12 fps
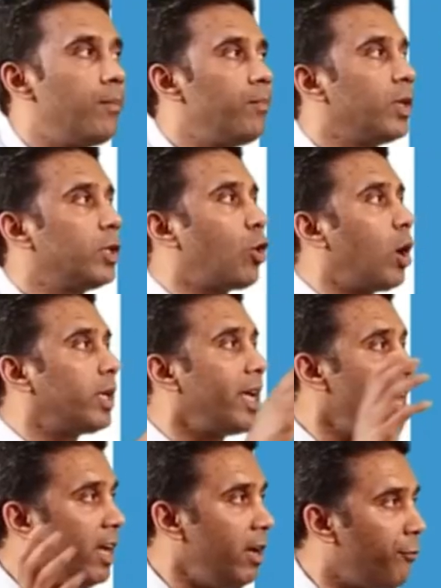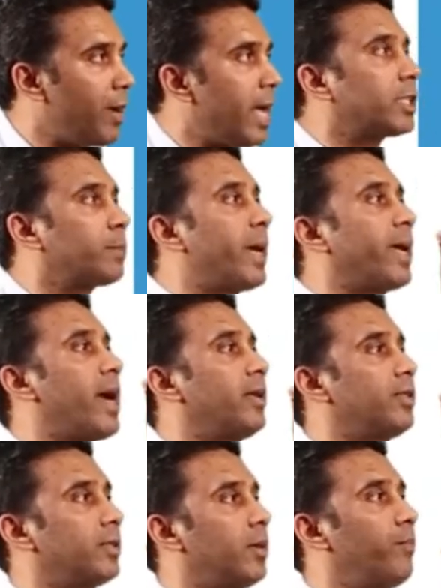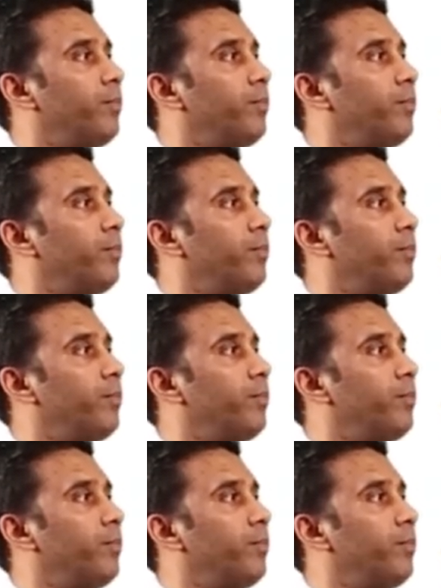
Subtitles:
It's called efflux mechanism.